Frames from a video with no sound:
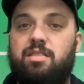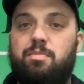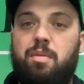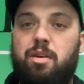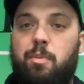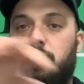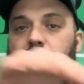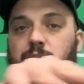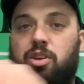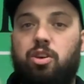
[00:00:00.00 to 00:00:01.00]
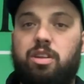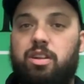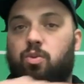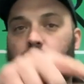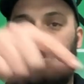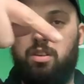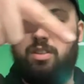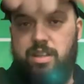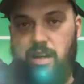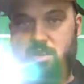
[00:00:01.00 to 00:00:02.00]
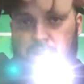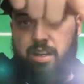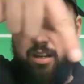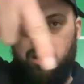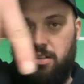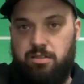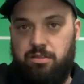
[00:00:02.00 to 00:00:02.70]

and maybe I'll put some cute little words down here.